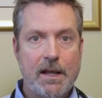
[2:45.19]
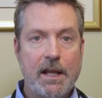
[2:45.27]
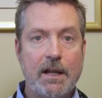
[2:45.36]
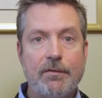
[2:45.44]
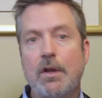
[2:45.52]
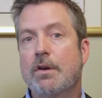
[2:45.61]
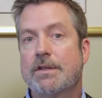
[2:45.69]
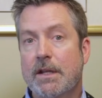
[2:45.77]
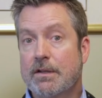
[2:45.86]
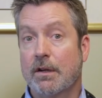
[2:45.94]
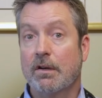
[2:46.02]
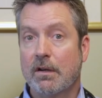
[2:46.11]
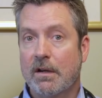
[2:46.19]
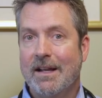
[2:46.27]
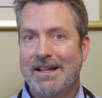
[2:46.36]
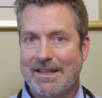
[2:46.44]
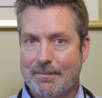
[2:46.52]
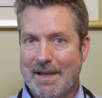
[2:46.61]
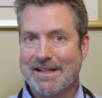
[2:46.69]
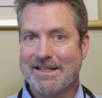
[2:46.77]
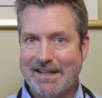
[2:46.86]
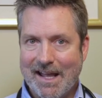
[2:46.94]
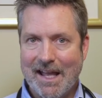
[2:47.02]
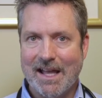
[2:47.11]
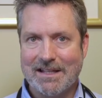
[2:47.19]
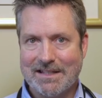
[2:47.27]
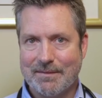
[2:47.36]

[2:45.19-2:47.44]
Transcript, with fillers: And if those things occur, the medicine has